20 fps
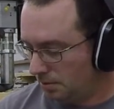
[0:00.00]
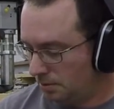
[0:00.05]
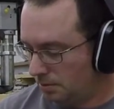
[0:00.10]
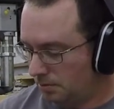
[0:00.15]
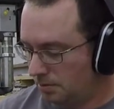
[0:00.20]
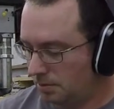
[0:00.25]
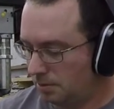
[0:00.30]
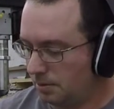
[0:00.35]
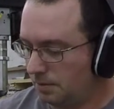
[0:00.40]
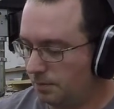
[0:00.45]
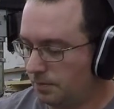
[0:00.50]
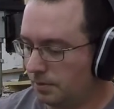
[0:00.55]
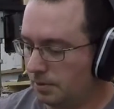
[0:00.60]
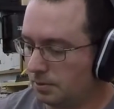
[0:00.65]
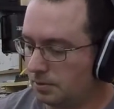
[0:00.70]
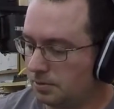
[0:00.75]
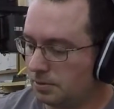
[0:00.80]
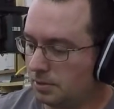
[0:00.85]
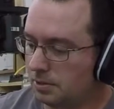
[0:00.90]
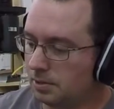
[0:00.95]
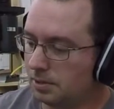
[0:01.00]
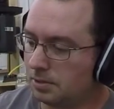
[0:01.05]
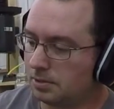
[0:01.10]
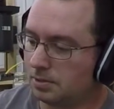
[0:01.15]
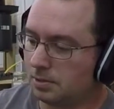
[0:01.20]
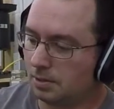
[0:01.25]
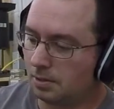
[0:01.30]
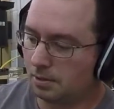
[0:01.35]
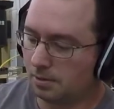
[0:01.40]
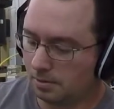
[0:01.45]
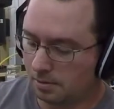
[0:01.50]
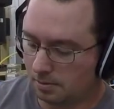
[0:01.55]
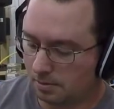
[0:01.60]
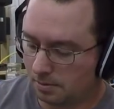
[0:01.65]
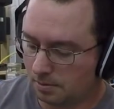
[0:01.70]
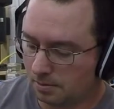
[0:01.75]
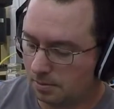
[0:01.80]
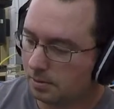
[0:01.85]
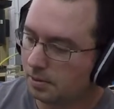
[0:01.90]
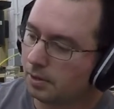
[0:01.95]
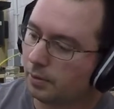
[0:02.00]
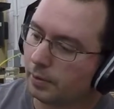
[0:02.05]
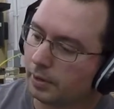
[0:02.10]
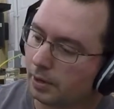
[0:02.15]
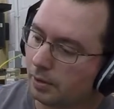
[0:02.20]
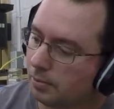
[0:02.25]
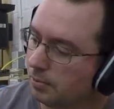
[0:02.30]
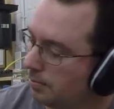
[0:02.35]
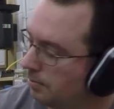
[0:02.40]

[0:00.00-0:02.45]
Let's see if you can see this here. Here we go.